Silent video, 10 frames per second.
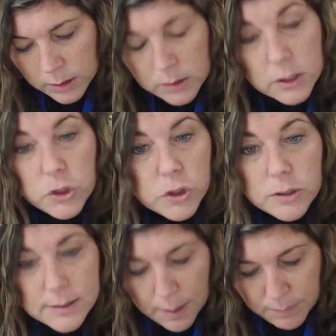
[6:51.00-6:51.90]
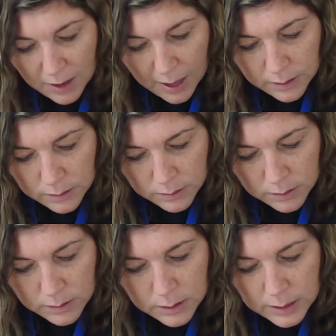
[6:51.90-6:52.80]
The turtle slept on.
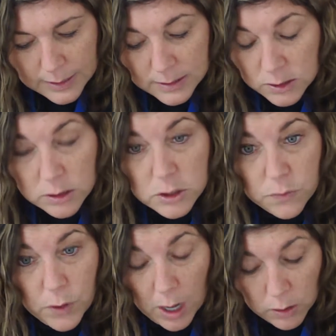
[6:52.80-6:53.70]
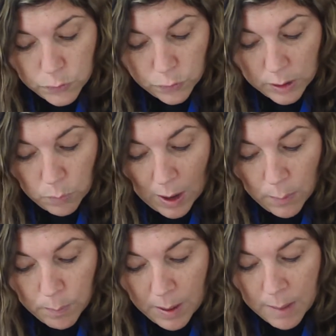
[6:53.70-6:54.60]
In search of an alternate
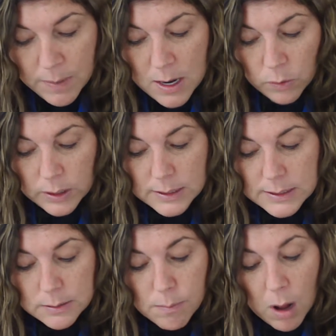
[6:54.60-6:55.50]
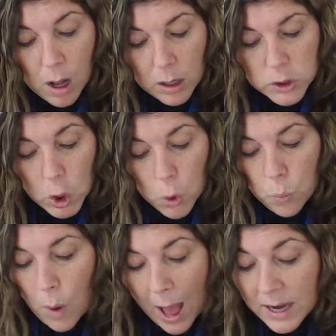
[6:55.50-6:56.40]
route, Poppy noted a small, low
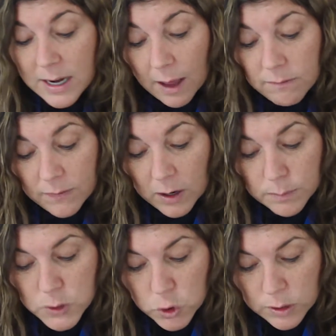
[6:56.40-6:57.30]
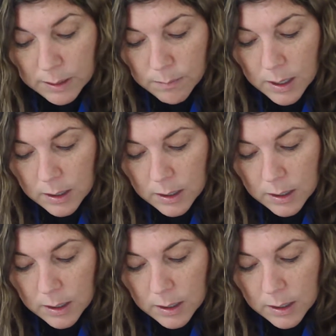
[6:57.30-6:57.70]
rock not far upstream.